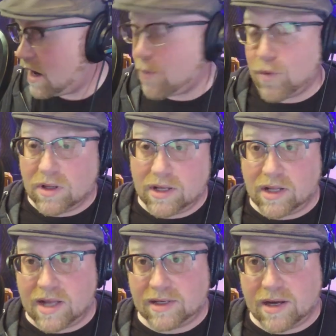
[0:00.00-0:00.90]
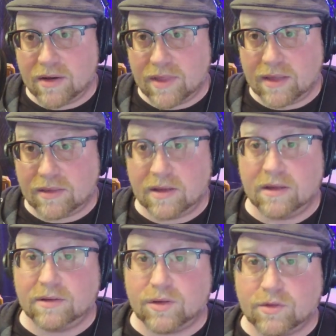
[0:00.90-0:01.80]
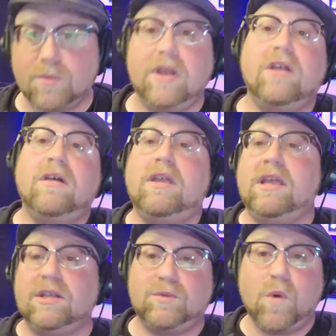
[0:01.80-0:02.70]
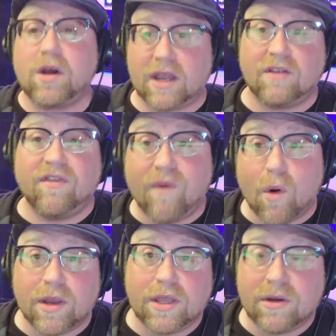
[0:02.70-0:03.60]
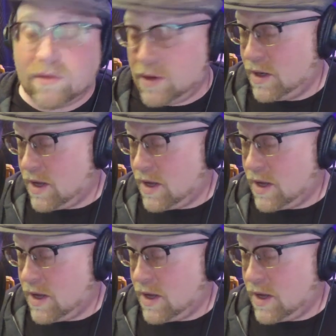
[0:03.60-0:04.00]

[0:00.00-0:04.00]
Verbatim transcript: I'm really glad to hear that the social media is working for you